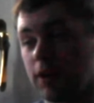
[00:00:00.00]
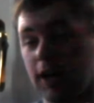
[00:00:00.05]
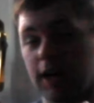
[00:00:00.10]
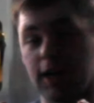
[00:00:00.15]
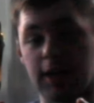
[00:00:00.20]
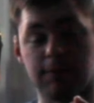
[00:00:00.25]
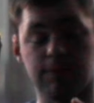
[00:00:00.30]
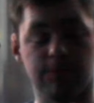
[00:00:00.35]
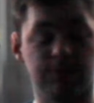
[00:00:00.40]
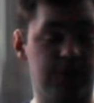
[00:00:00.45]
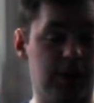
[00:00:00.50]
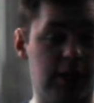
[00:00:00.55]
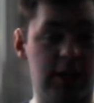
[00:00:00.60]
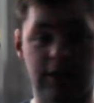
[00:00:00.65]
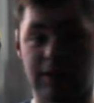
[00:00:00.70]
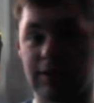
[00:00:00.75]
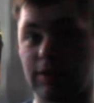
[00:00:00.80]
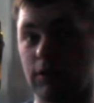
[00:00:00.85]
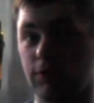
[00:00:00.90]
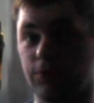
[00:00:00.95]
I'm
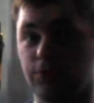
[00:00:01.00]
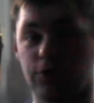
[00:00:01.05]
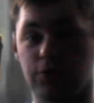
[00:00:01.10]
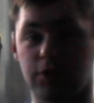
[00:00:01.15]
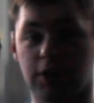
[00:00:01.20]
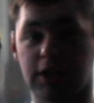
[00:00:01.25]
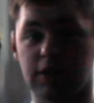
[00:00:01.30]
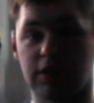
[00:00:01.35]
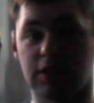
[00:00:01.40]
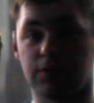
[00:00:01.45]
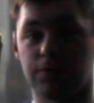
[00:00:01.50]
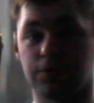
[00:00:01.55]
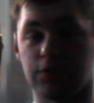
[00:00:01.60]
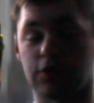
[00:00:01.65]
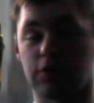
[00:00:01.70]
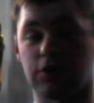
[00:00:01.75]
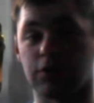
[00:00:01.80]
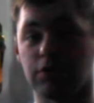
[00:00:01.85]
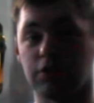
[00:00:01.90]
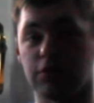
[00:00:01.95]
very grateful right now for
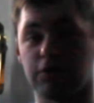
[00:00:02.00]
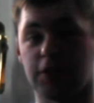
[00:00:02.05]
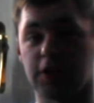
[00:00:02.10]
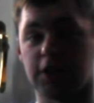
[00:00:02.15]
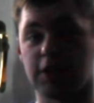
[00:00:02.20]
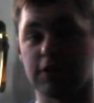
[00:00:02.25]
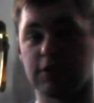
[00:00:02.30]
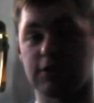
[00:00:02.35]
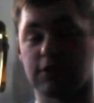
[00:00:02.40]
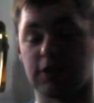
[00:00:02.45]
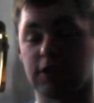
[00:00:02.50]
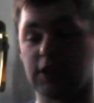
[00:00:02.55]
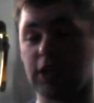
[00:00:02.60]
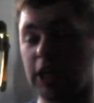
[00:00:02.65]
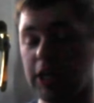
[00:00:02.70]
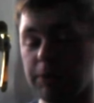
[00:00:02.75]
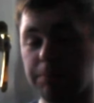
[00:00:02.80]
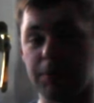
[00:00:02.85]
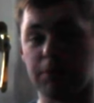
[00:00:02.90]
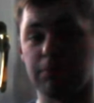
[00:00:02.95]
the coronavirus to
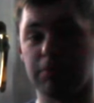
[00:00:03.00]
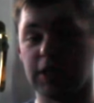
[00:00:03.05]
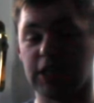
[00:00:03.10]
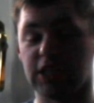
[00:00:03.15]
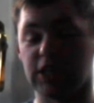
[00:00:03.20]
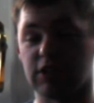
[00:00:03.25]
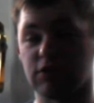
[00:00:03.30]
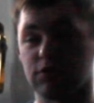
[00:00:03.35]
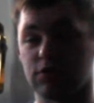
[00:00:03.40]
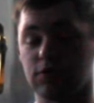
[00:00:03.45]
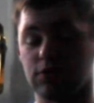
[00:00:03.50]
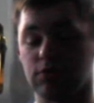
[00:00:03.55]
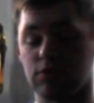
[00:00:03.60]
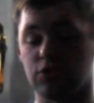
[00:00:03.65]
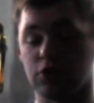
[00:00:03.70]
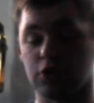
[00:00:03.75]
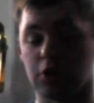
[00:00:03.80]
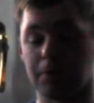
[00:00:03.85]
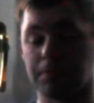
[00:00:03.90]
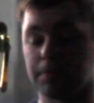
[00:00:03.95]
keeping me in those two
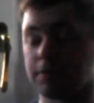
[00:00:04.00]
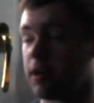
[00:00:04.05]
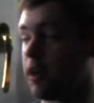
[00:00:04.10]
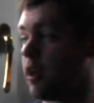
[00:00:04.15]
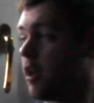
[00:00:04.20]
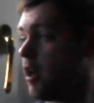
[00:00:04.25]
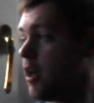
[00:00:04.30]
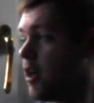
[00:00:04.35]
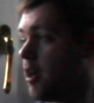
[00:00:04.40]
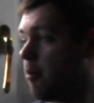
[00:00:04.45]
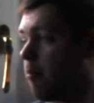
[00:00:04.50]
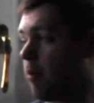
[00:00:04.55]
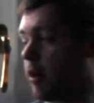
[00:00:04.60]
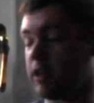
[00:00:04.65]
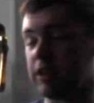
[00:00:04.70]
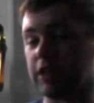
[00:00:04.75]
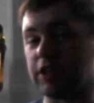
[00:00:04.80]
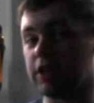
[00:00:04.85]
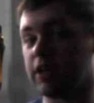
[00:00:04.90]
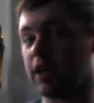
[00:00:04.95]
jobs.
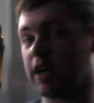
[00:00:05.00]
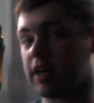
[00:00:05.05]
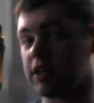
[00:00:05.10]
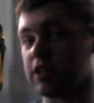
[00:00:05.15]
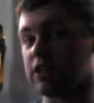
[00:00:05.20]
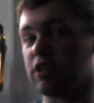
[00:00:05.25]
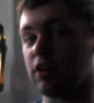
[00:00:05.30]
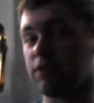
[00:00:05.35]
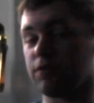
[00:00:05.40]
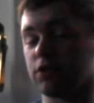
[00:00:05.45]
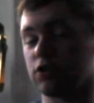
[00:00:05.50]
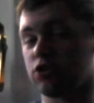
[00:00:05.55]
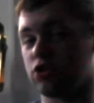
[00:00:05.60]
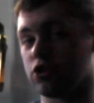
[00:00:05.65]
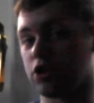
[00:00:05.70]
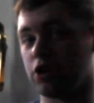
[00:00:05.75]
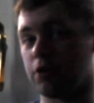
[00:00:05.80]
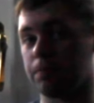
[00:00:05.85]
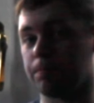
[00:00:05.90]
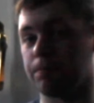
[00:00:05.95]
I nearly had another
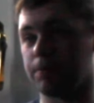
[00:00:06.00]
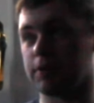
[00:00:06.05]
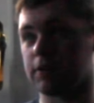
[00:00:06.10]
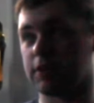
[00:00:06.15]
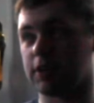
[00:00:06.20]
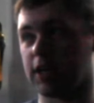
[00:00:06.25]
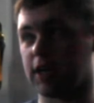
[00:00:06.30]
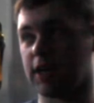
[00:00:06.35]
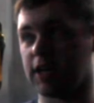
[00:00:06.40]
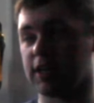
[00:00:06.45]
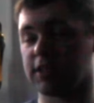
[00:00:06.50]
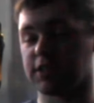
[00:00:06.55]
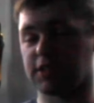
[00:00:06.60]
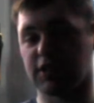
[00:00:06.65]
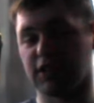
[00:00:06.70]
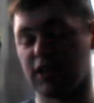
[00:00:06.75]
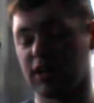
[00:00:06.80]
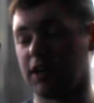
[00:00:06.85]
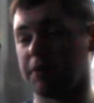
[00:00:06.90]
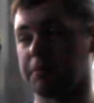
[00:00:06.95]
job, but that
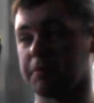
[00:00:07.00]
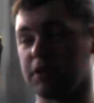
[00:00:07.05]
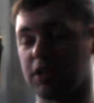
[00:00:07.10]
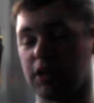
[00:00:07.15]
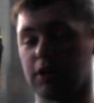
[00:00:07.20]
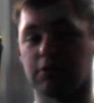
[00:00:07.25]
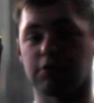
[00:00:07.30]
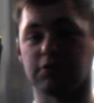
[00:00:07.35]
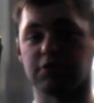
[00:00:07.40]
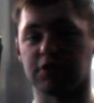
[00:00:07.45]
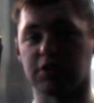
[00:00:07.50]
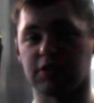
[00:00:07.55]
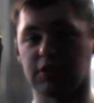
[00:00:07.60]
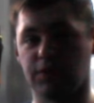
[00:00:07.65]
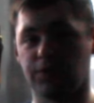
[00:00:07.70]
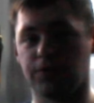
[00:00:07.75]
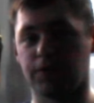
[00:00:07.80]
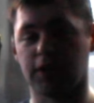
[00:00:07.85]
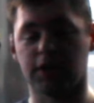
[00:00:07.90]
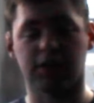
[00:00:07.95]
hasn't happened now because of
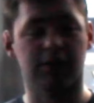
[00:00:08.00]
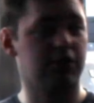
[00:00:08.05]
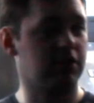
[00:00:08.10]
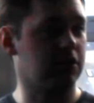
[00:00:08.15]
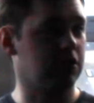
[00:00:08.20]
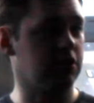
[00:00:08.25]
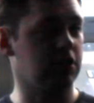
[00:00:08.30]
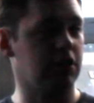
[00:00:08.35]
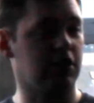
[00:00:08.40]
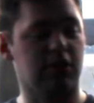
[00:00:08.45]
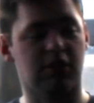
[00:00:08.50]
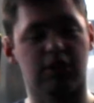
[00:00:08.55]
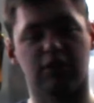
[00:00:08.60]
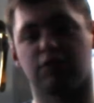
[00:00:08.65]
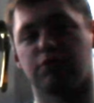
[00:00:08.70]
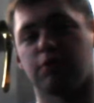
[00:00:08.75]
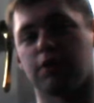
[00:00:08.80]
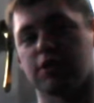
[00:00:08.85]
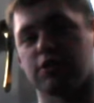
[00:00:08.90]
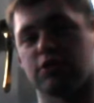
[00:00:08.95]
this virus, because it
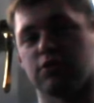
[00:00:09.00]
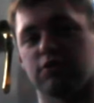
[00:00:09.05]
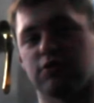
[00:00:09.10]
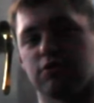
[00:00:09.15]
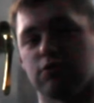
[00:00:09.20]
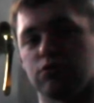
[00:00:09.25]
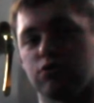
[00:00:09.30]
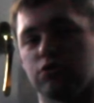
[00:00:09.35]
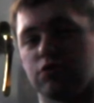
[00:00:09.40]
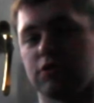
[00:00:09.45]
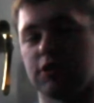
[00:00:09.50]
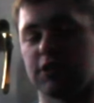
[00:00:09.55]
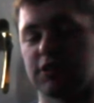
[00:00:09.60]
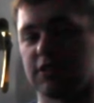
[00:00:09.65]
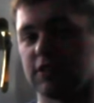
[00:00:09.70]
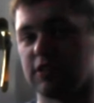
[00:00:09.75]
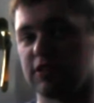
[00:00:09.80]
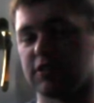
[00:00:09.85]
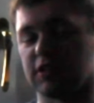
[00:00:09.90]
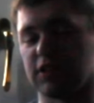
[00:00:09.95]
requires your social
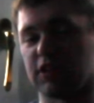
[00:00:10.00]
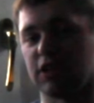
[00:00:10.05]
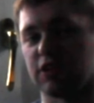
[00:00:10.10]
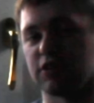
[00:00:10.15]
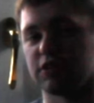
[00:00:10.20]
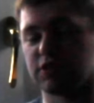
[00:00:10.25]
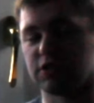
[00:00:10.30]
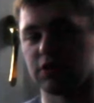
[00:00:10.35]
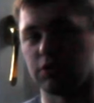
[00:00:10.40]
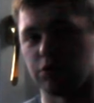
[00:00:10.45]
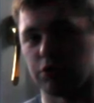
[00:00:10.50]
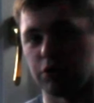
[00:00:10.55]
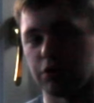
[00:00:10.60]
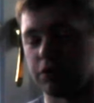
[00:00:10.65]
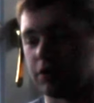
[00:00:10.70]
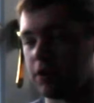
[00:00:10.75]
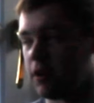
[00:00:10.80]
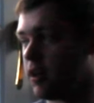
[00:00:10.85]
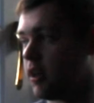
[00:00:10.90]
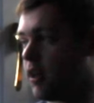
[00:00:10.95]
distancing and so on.